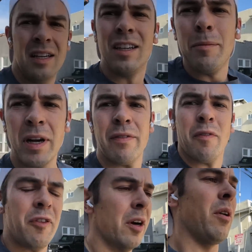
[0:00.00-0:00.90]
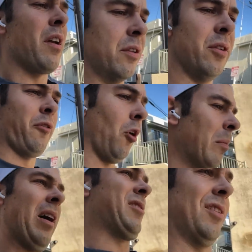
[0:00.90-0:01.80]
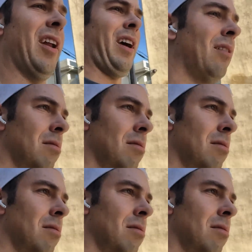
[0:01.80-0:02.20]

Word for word: I might even fuck around and do four miles today.